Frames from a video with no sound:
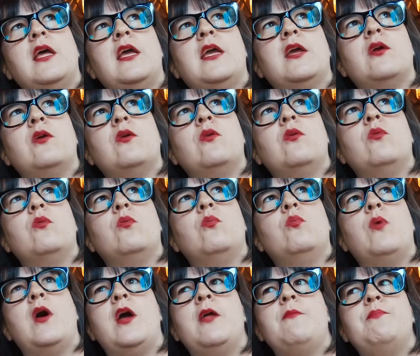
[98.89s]
like
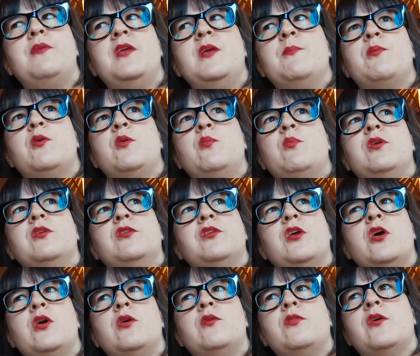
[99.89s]
what people will
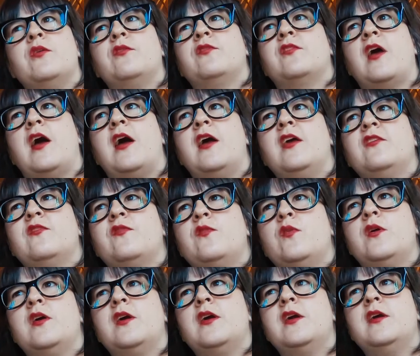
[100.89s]
know those guys
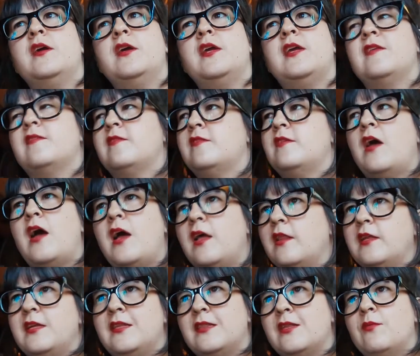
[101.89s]
for is
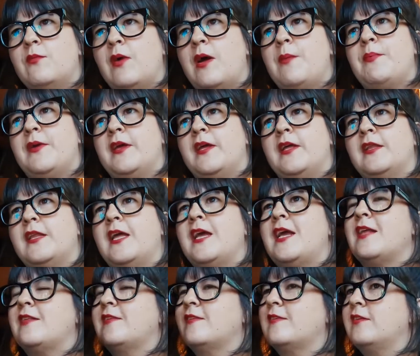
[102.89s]
not lethal weapon.
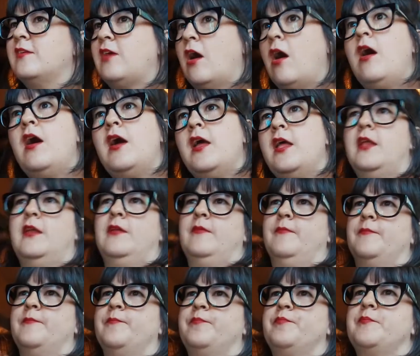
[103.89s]
Like it's gone,
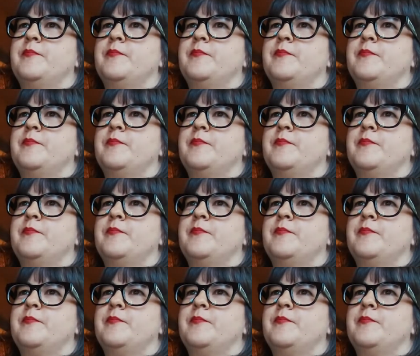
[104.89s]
